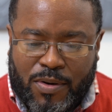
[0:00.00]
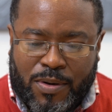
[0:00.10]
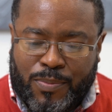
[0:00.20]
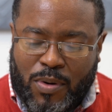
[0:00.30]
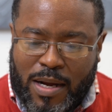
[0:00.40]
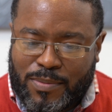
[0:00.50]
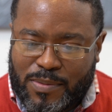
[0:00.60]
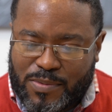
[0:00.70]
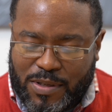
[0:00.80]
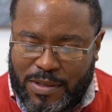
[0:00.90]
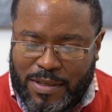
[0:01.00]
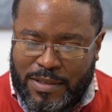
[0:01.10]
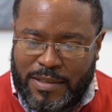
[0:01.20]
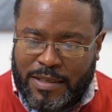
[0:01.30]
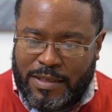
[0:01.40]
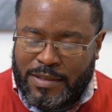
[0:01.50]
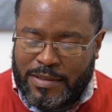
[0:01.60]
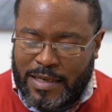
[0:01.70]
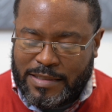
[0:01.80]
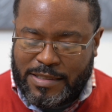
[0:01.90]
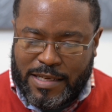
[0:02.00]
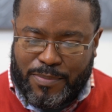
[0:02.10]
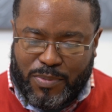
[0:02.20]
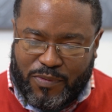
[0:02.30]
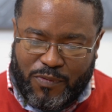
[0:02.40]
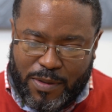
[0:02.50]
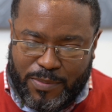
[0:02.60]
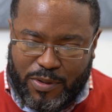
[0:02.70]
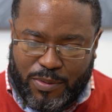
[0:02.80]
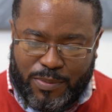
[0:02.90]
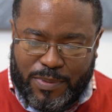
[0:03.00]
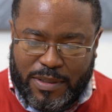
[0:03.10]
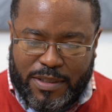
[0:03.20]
Or problems are not separate from you